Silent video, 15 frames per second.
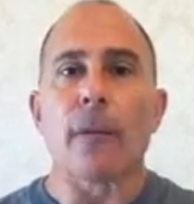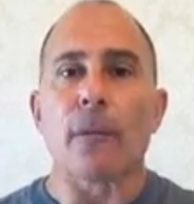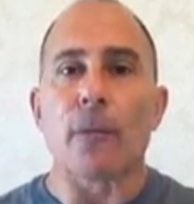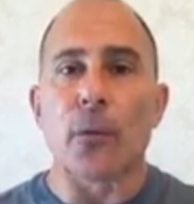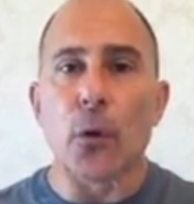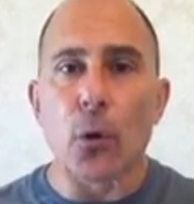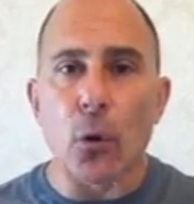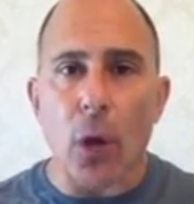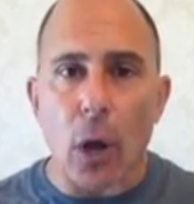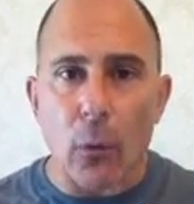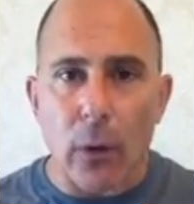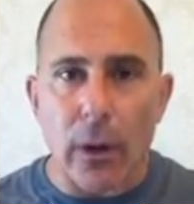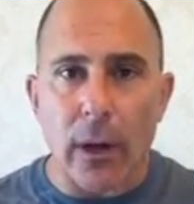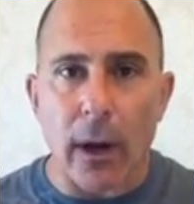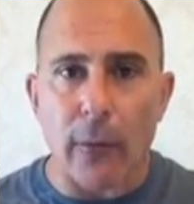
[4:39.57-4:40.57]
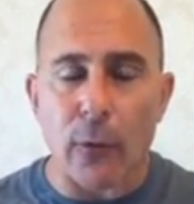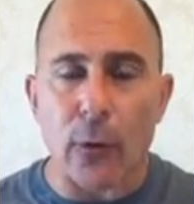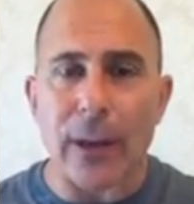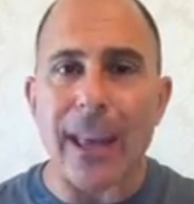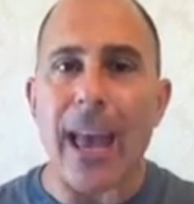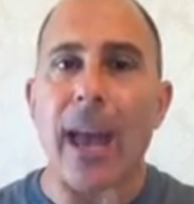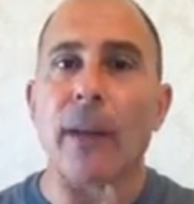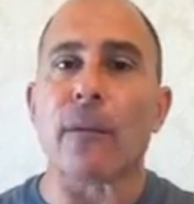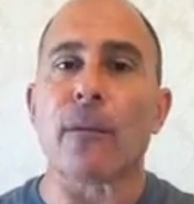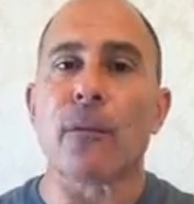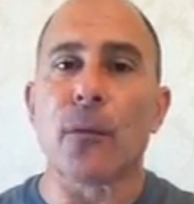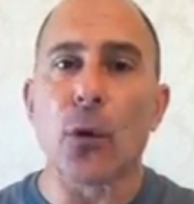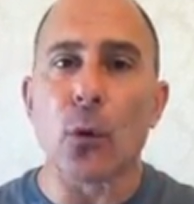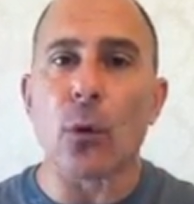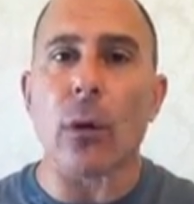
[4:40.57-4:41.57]
fuel our recovery, and
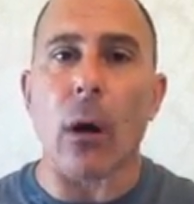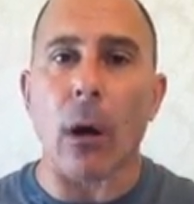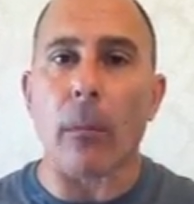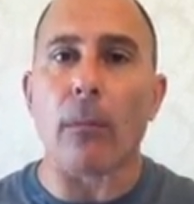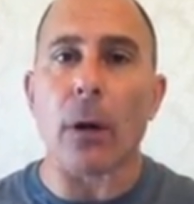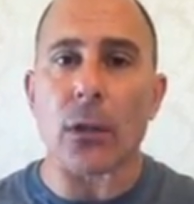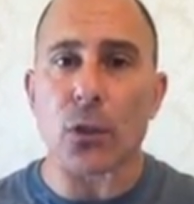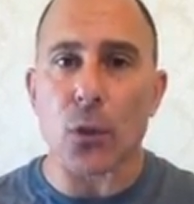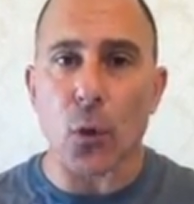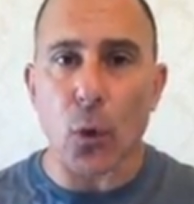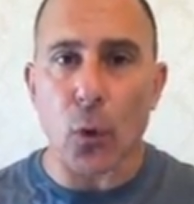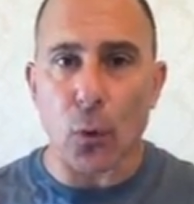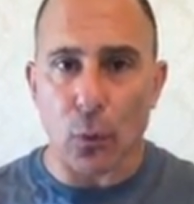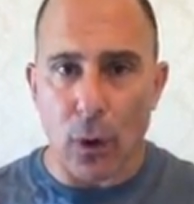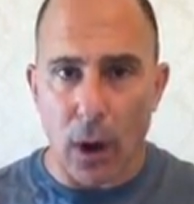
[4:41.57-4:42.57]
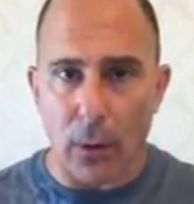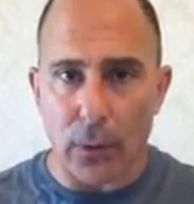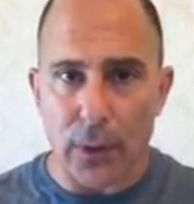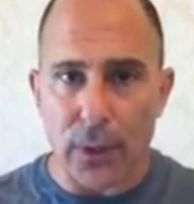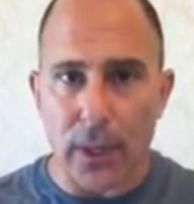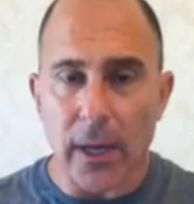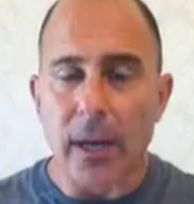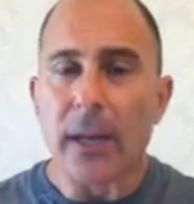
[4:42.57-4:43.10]
fuel our muscle growth.